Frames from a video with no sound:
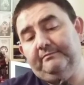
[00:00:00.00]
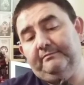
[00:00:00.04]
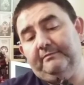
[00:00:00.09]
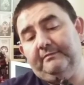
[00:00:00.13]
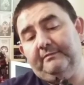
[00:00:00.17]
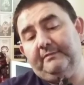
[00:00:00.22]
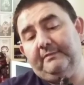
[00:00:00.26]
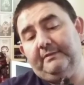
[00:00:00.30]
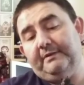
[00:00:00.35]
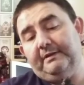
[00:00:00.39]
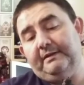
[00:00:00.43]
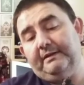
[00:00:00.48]

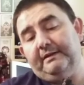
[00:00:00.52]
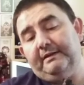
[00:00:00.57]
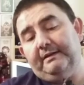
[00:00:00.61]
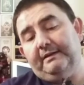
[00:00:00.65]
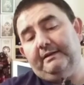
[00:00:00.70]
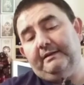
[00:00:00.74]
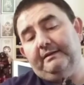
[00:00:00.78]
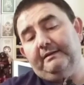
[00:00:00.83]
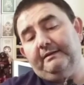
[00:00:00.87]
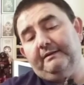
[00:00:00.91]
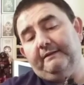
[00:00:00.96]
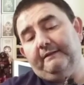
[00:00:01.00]

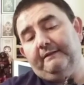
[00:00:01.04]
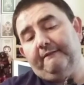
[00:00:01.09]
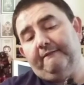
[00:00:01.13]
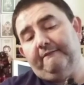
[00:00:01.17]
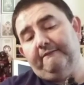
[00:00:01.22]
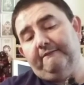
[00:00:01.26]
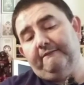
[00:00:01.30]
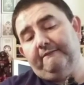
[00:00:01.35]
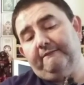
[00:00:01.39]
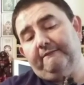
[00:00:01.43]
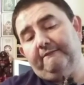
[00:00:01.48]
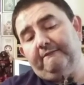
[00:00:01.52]

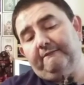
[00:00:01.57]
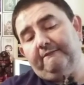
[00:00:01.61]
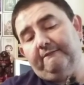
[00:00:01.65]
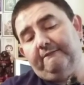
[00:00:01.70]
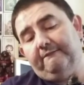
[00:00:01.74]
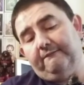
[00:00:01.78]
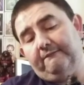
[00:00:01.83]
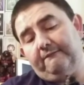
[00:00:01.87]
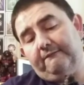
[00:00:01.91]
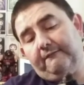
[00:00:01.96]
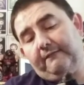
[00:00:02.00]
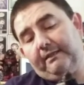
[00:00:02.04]

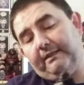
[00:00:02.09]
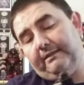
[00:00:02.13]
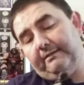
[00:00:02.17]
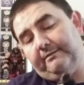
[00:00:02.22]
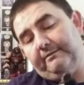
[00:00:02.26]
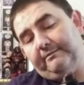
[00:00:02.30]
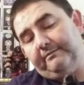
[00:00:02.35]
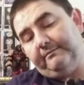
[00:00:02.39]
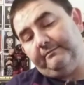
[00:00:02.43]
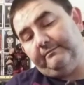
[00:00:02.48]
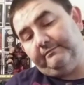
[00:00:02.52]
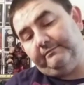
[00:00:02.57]

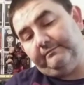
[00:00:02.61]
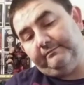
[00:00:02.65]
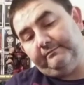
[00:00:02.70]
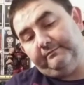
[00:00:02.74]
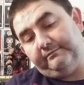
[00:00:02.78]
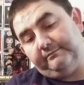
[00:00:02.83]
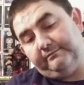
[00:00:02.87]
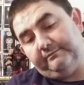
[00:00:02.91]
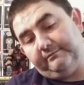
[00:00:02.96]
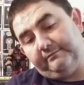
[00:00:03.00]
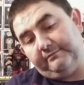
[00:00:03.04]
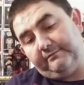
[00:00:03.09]

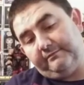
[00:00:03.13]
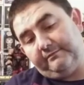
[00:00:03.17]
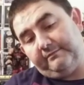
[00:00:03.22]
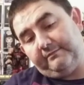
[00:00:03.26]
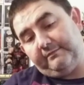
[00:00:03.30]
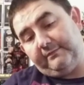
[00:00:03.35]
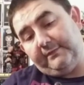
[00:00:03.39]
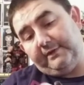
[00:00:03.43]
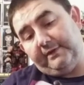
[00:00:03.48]
[no speech]